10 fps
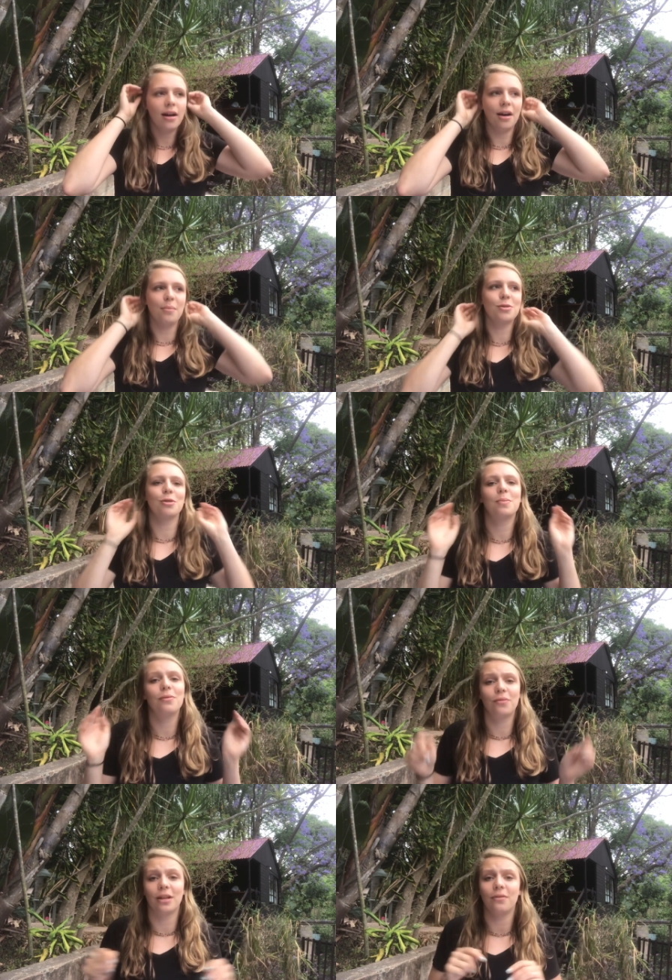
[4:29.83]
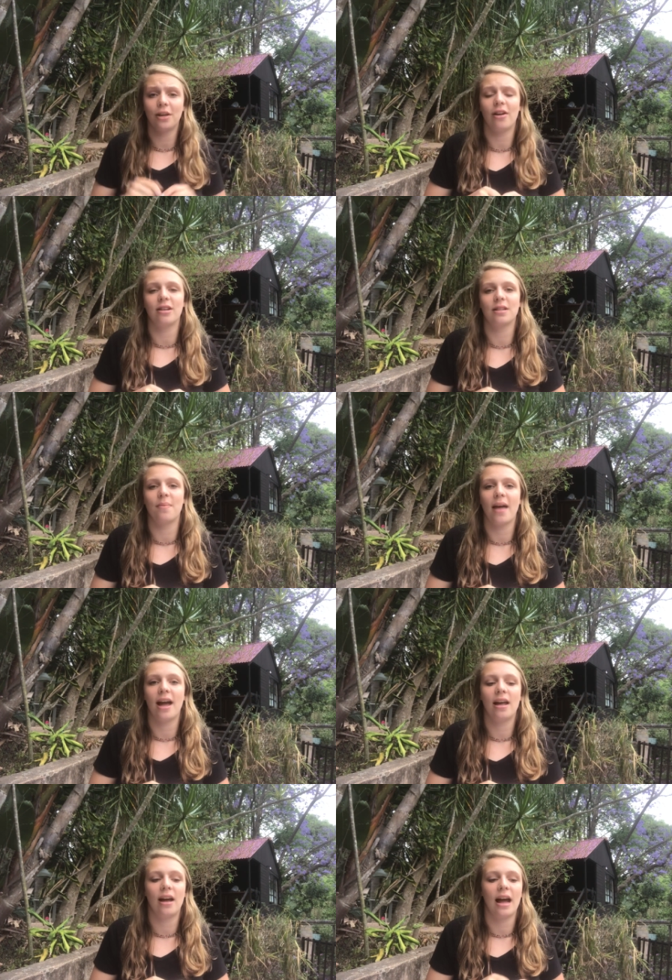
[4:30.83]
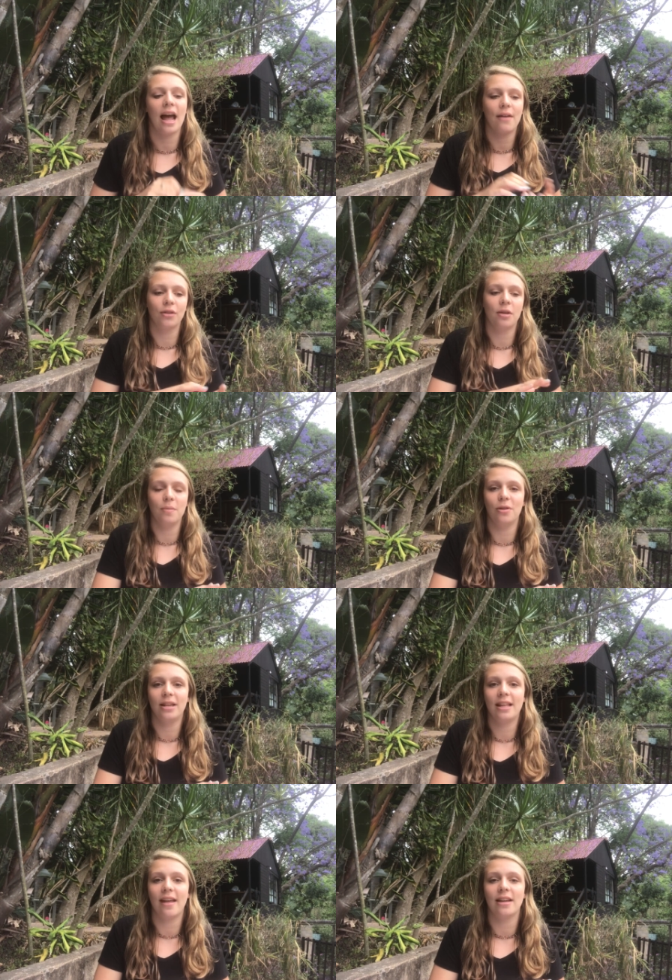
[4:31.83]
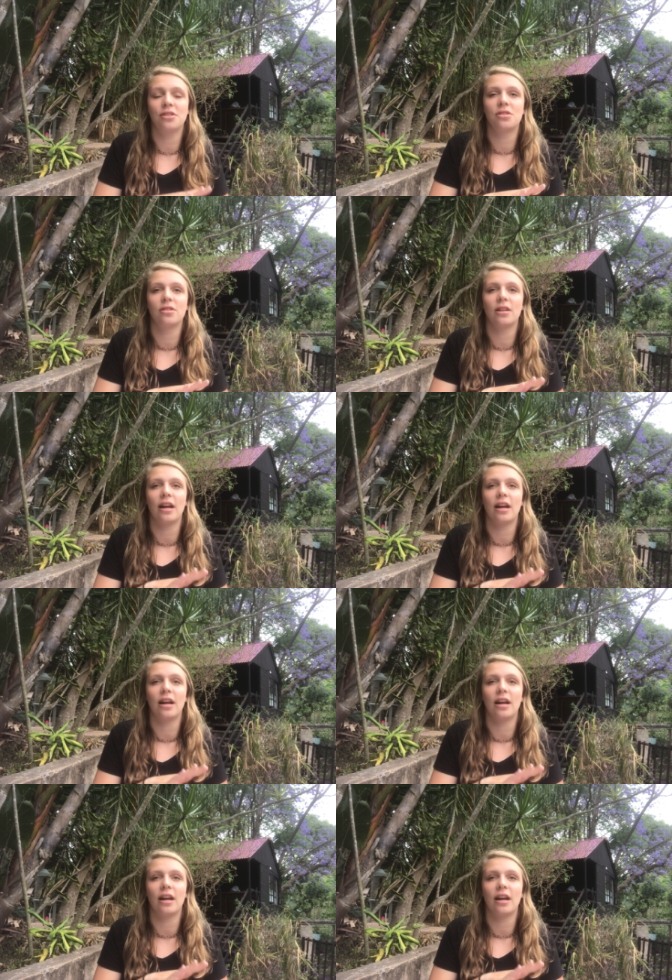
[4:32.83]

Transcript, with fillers: Um, so it's been really, really awesome that I have a community that is,